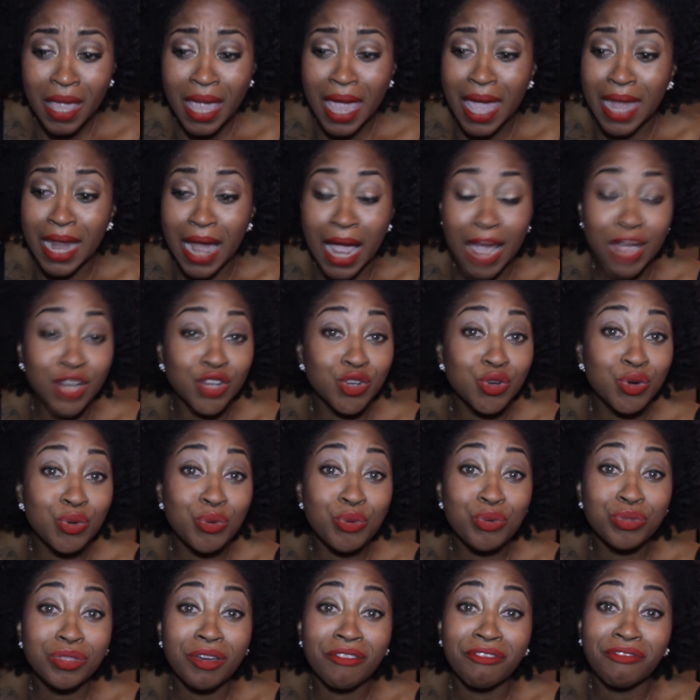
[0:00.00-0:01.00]
And I
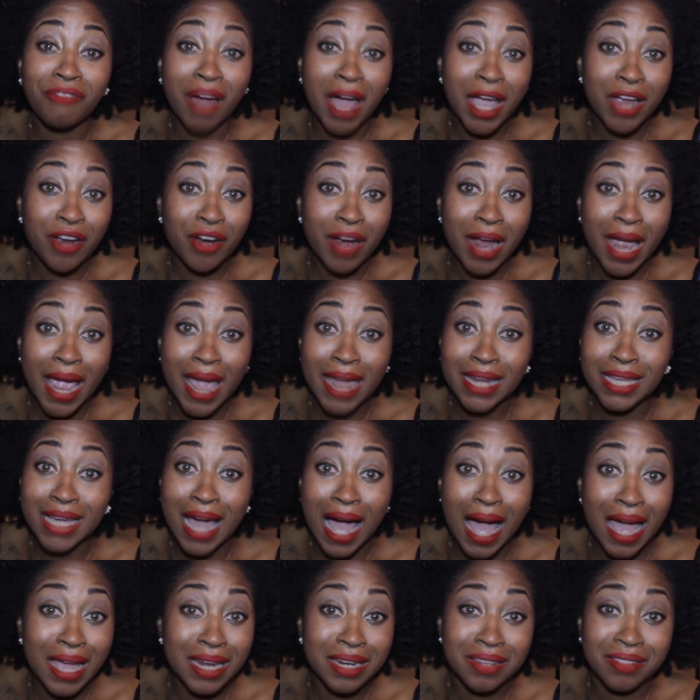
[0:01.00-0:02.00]
knew the fire had
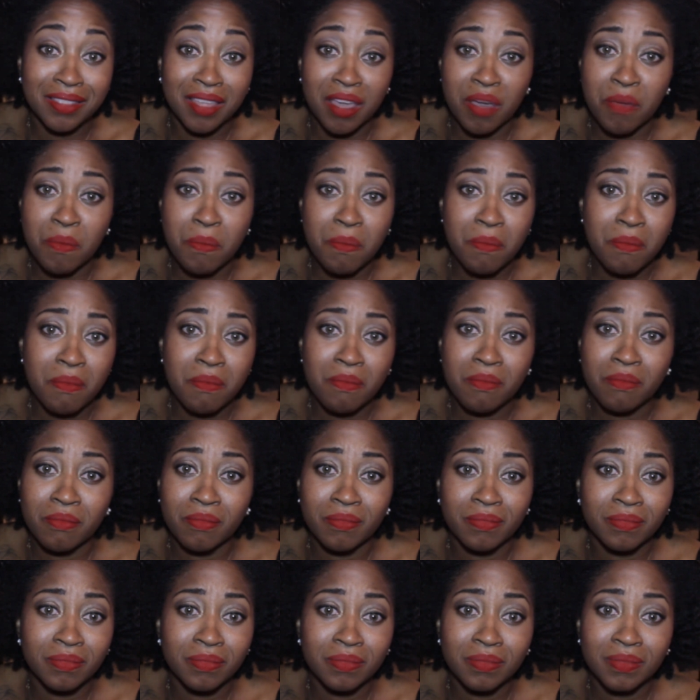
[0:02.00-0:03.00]
gotten them.
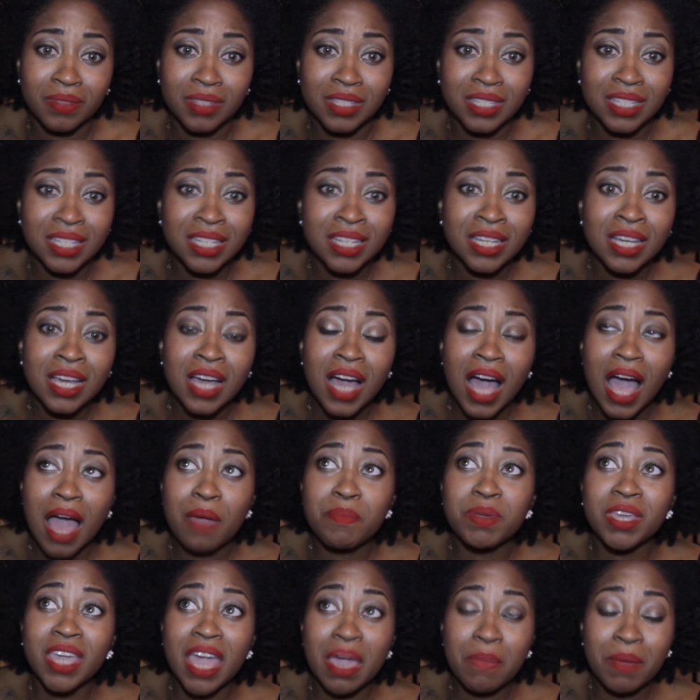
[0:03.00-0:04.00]
I
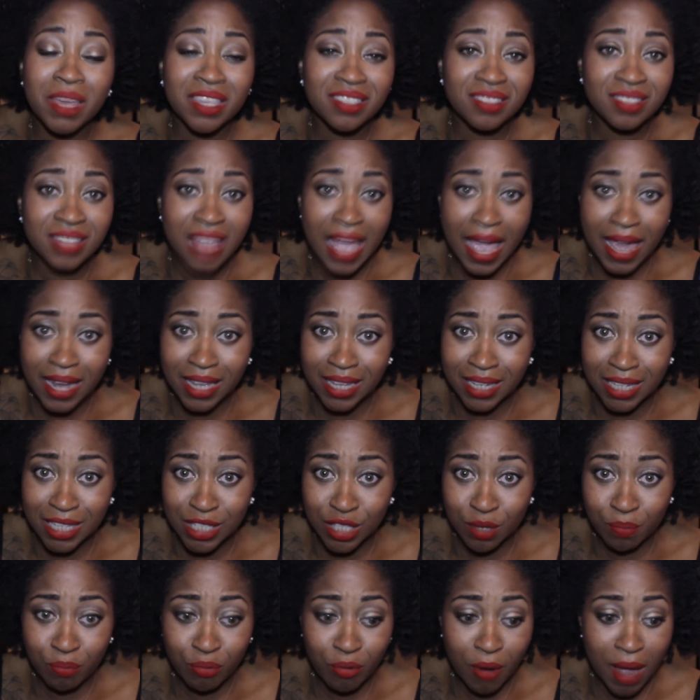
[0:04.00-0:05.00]
became ecstatically
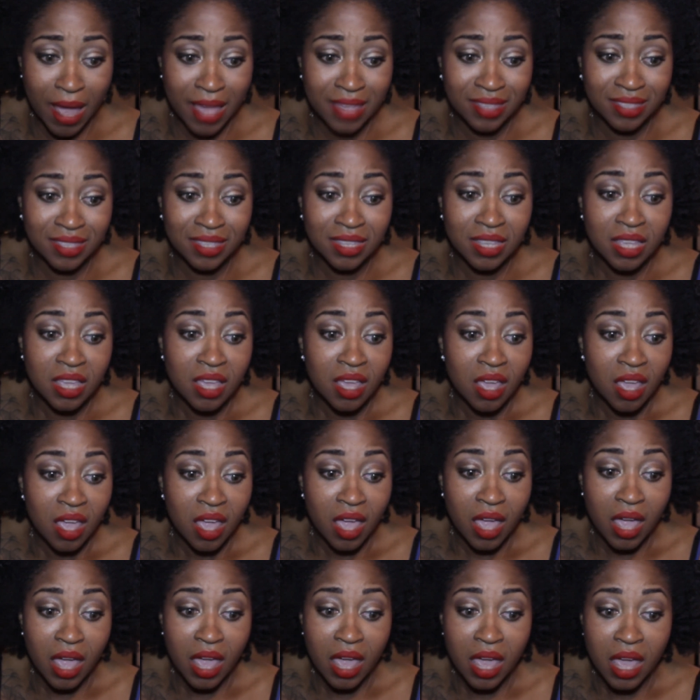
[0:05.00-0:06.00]
depressed.
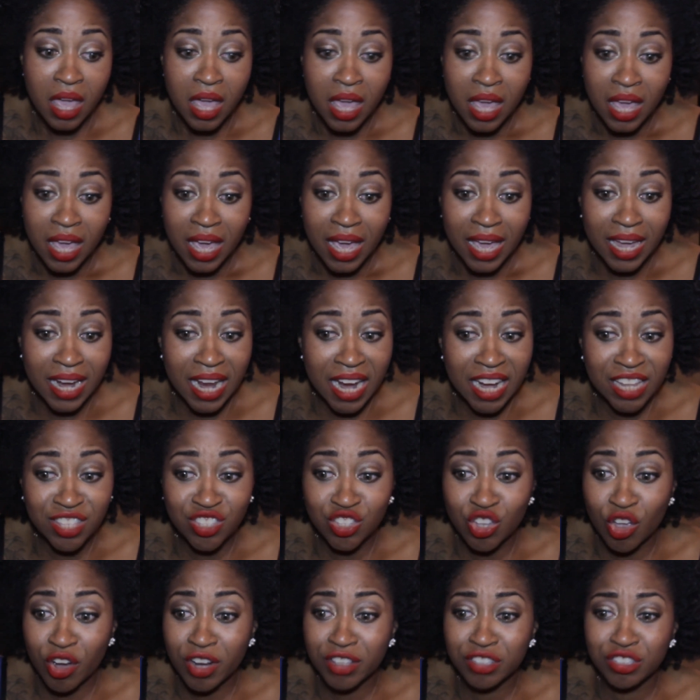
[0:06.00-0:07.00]
And I
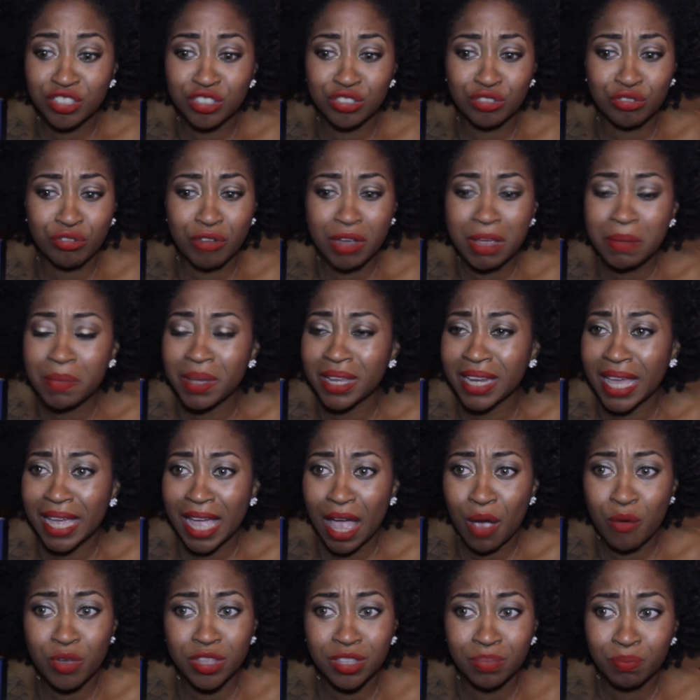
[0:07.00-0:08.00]
started screaming like
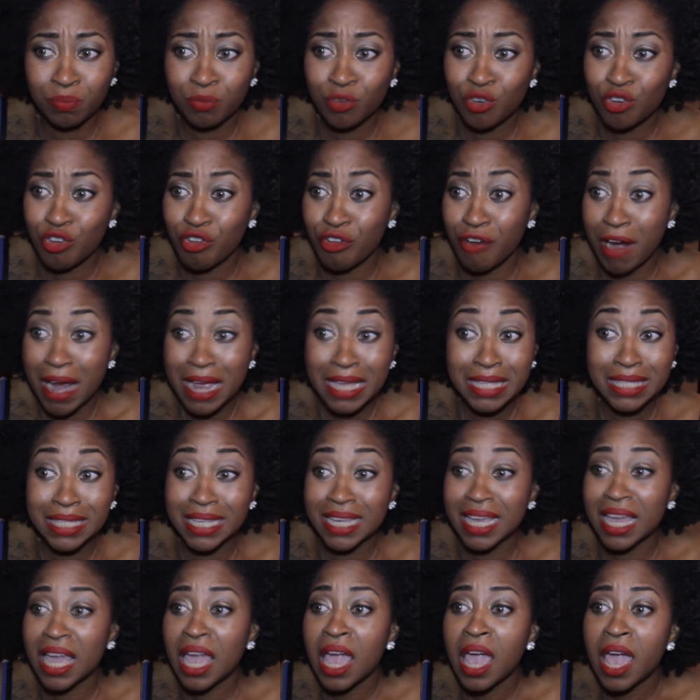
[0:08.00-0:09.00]
I was
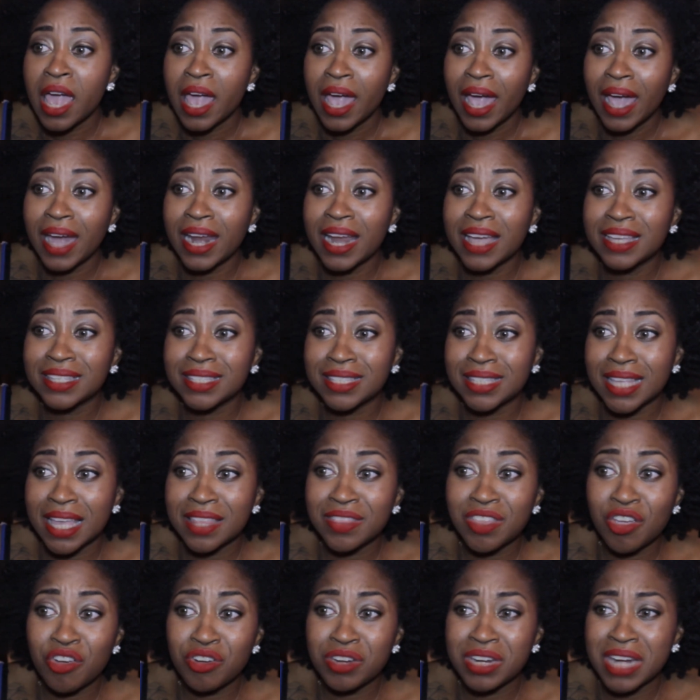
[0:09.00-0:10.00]
crazy, and I
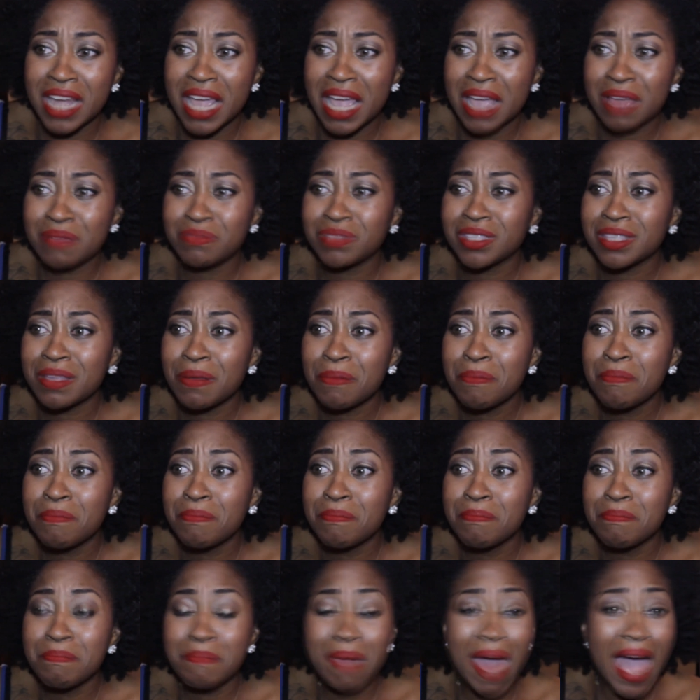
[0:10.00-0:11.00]
said their names,
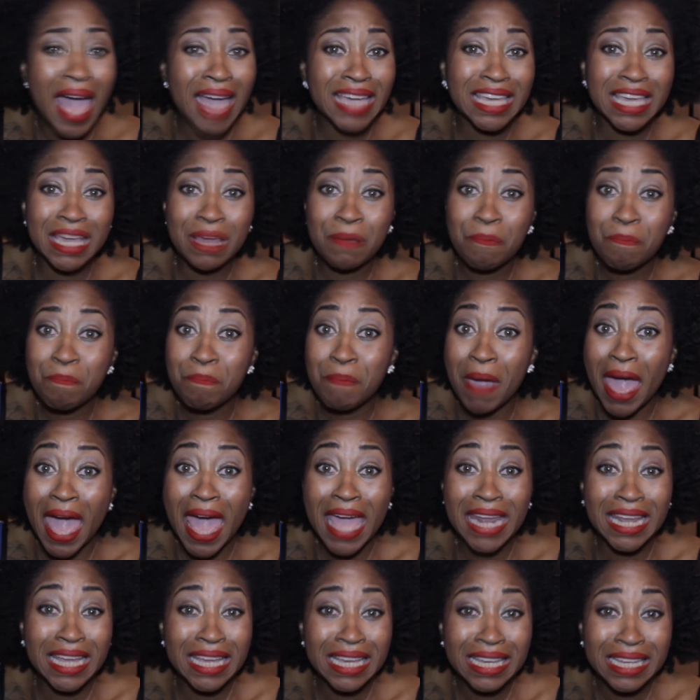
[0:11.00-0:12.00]
Maggie,
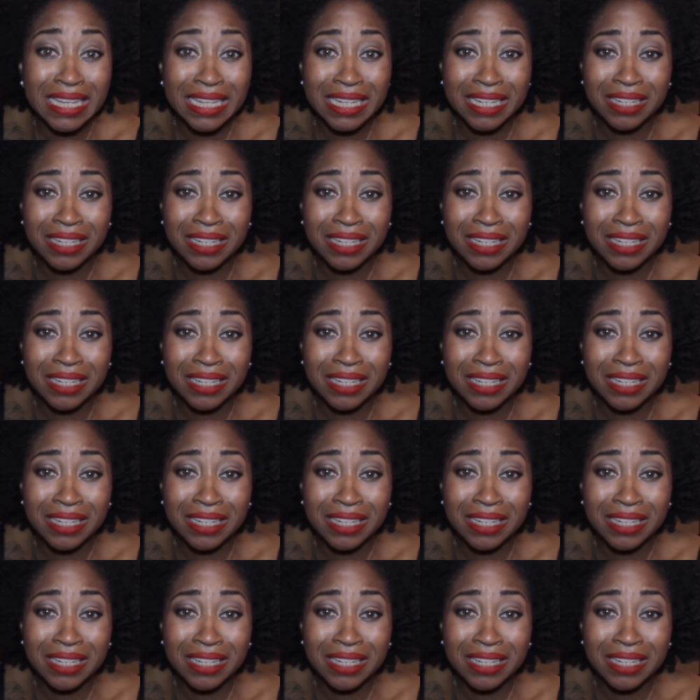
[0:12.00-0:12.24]
Betty.